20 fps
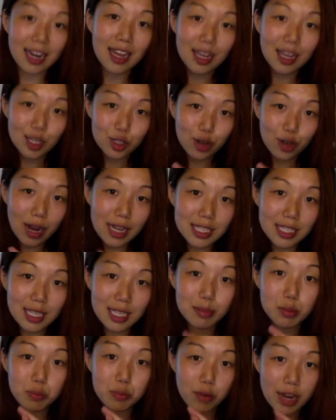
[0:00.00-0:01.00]

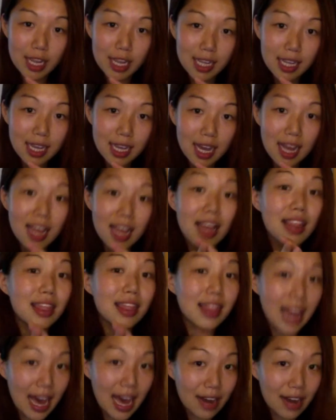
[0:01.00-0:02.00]
triceps brachii
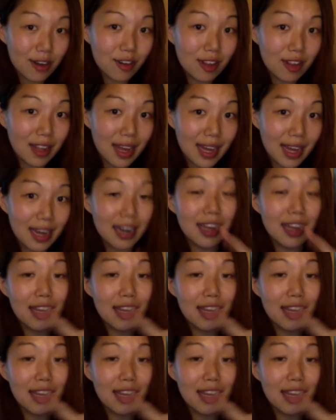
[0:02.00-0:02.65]
lateral head,